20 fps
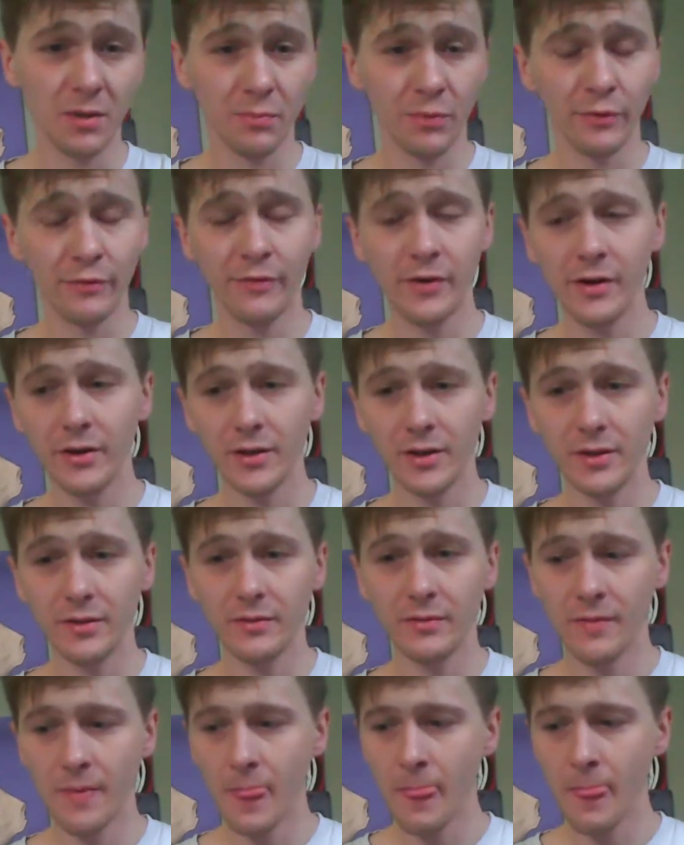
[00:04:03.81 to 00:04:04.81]
perverted,
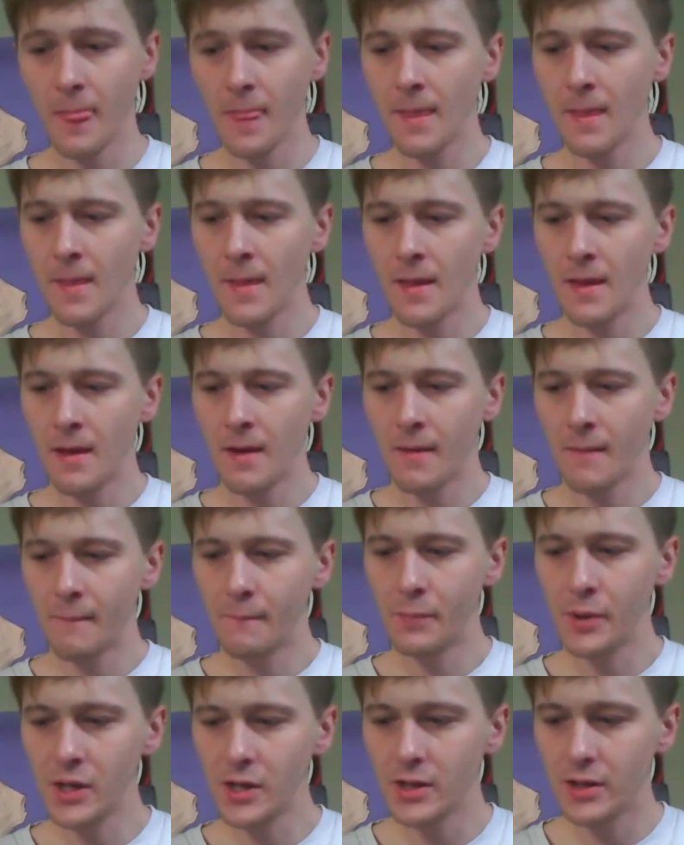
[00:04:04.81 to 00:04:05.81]

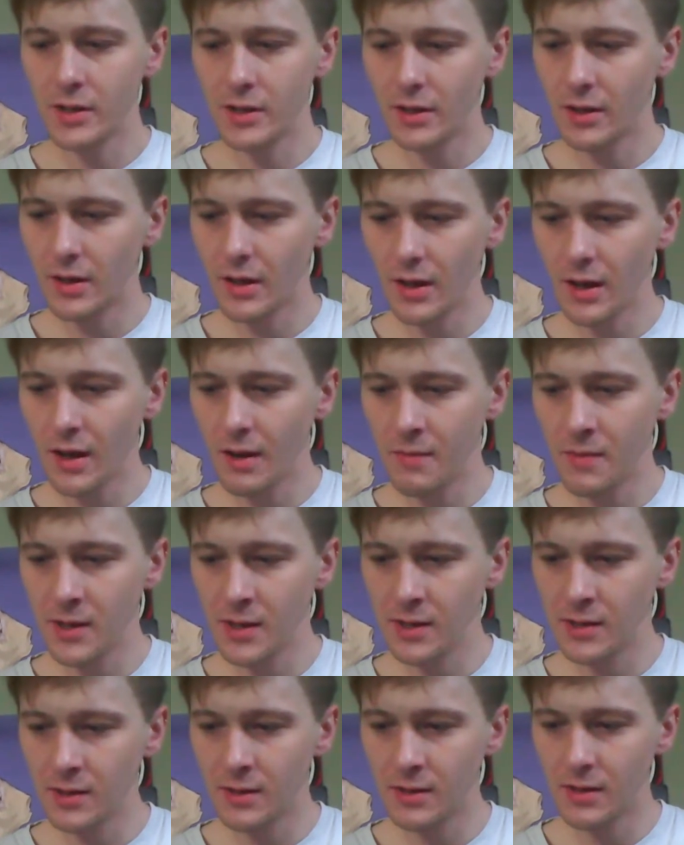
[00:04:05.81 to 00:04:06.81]
but I
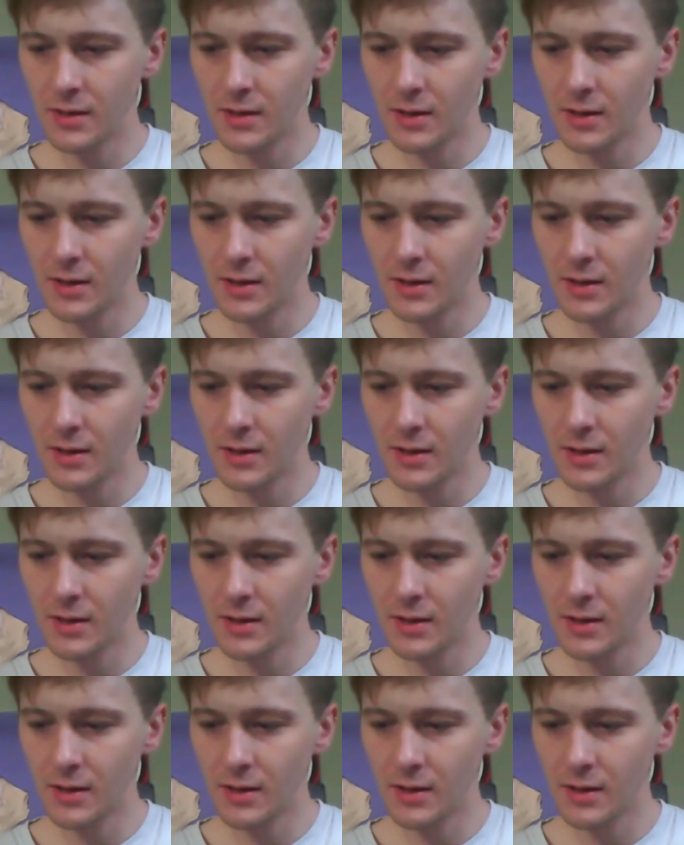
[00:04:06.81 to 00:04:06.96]
mean,